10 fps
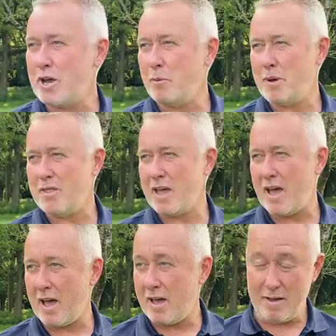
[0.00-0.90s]
up in the
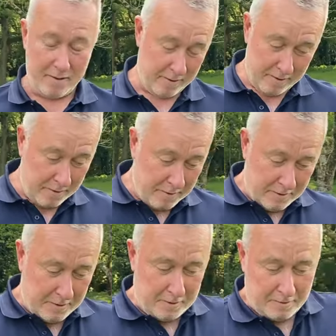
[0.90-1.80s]
air.
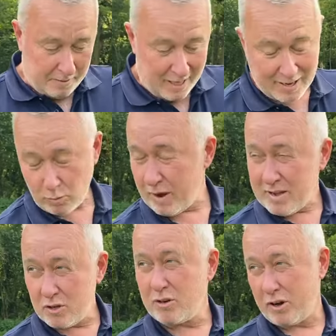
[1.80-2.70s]
That's where you
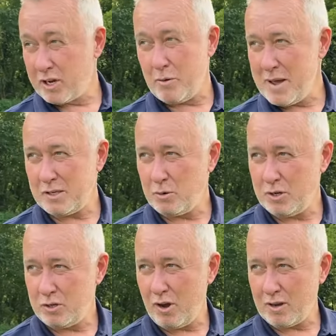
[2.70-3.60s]
just got to commit to a
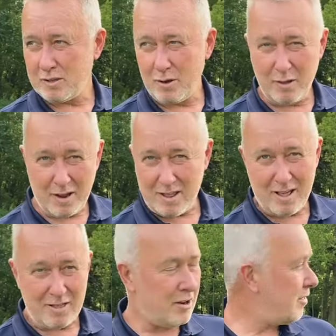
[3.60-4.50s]
shot. So
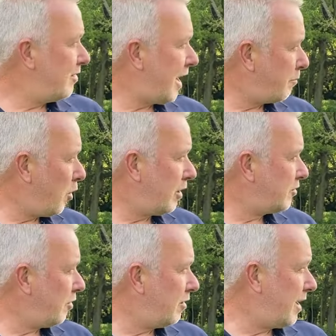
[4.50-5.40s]
that ball has
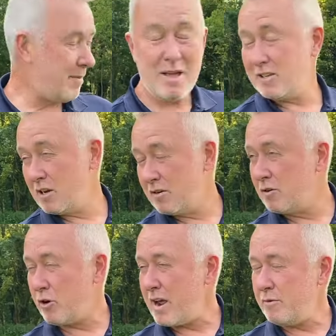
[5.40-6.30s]
done, I mean, it's a
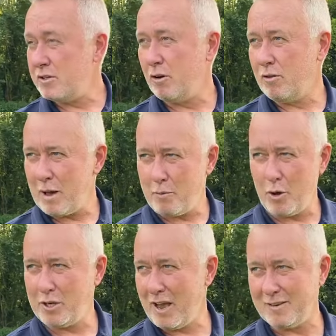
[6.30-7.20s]
great result. That
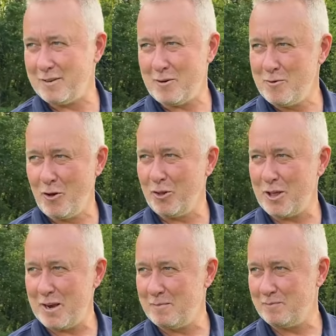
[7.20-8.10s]
ball's actually done
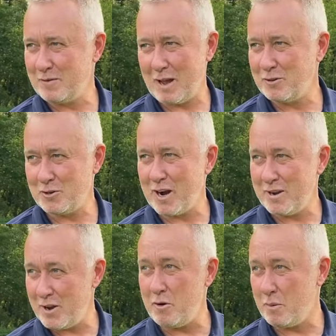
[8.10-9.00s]
nothing I was trying to
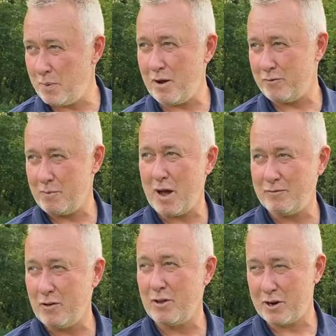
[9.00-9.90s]
do, apart from I've
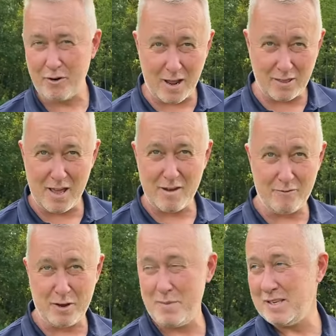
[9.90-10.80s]
done the correct thing of
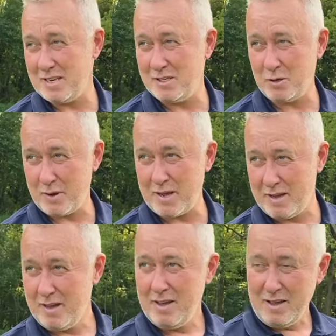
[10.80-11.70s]
committing to it
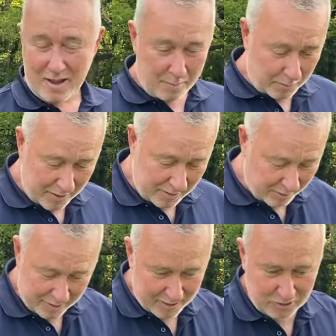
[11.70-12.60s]
and playing the
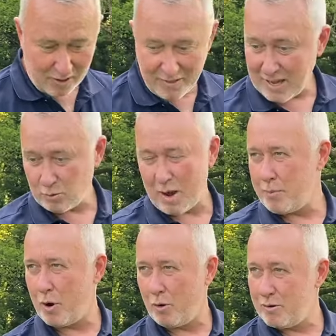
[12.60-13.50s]
correct shot. And that's why a
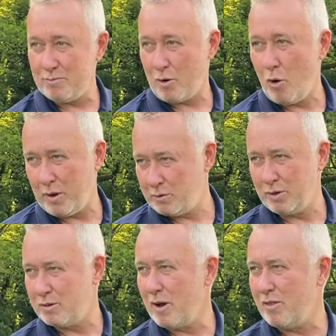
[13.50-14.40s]
pro always wants
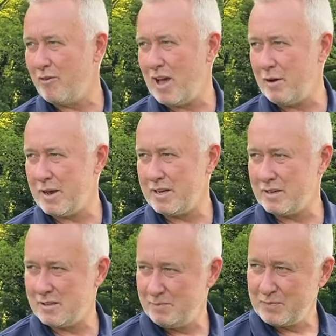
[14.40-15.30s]
to be on the fairway, because